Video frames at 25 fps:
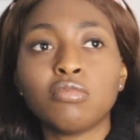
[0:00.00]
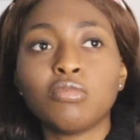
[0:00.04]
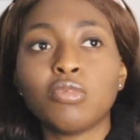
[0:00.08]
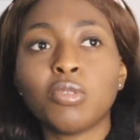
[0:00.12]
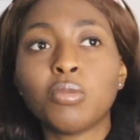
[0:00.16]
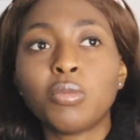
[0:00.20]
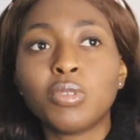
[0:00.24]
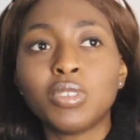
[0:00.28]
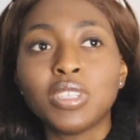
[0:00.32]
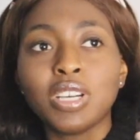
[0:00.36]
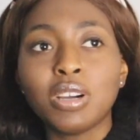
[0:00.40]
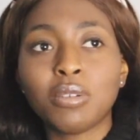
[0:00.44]

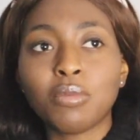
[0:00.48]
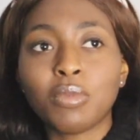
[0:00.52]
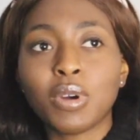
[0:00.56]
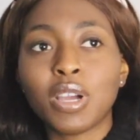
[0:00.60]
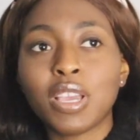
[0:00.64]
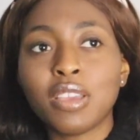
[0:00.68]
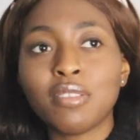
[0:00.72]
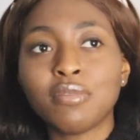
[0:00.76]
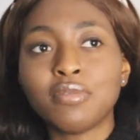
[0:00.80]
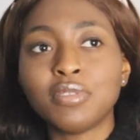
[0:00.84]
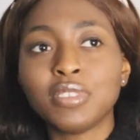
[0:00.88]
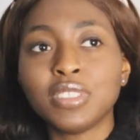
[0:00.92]
1 hour
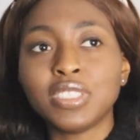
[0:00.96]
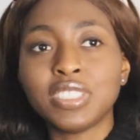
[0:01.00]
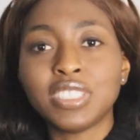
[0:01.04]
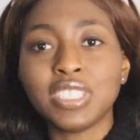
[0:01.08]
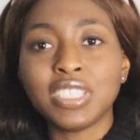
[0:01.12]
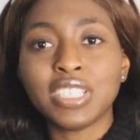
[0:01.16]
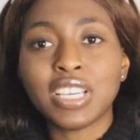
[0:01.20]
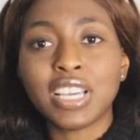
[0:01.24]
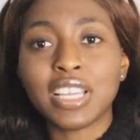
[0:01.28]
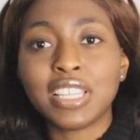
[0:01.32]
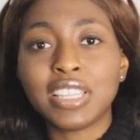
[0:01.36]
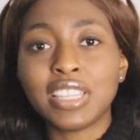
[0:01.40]
every
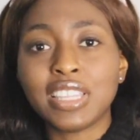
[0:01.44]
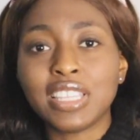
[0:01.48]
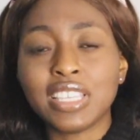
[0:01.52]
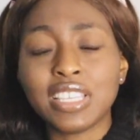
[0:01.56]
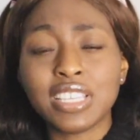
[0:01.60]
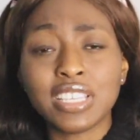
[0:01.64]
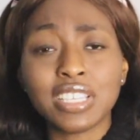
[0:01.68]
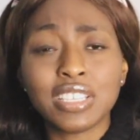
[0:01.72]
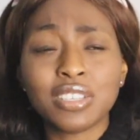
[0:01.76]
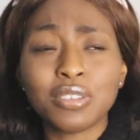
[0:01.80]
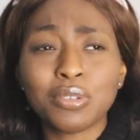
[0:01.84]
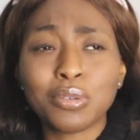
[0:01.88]
day, I
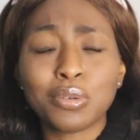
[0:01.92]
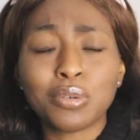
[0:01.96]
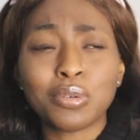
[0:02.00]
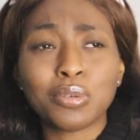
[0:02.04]
think.